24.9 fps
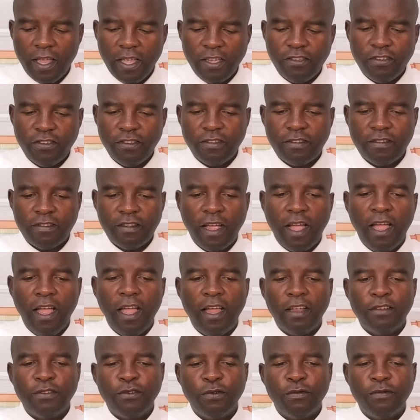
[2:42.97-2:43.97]
She's
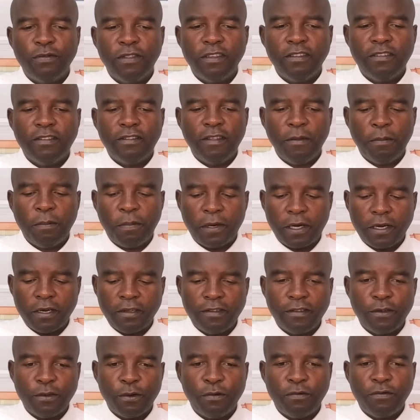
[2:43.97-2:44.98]
tired of this
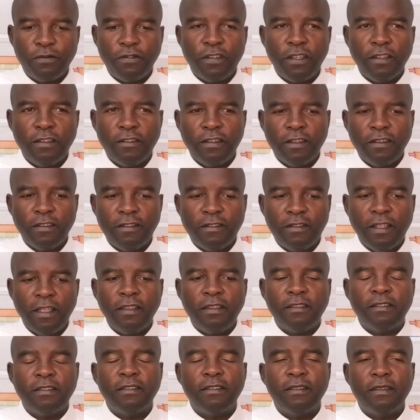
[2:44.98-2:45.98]
separation of church and
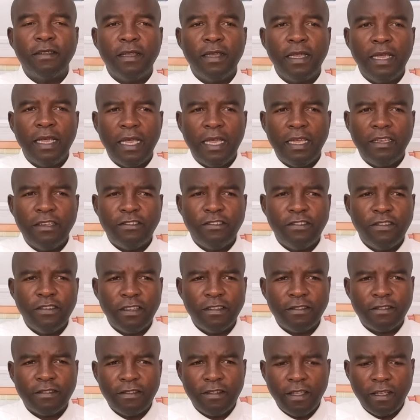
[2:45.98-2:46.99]
state, and she
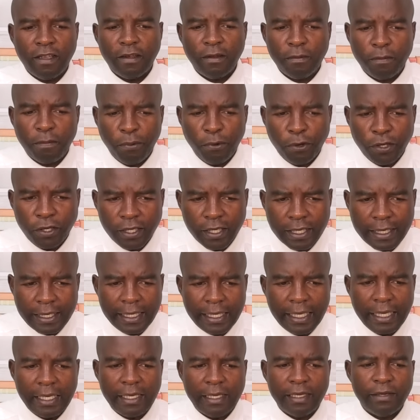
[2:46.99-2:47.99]
has said the point
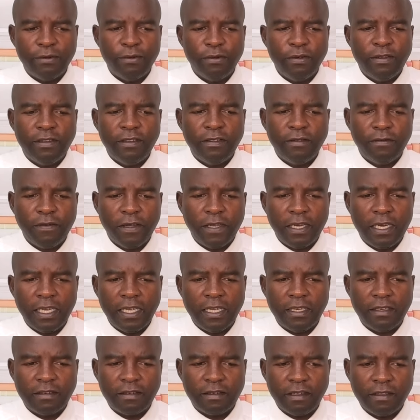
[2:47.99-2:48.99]
clearly, which is very
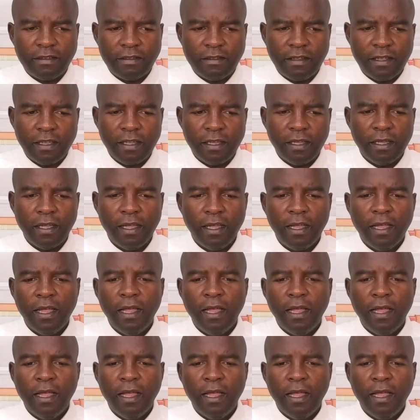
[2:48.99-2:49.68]
interesting.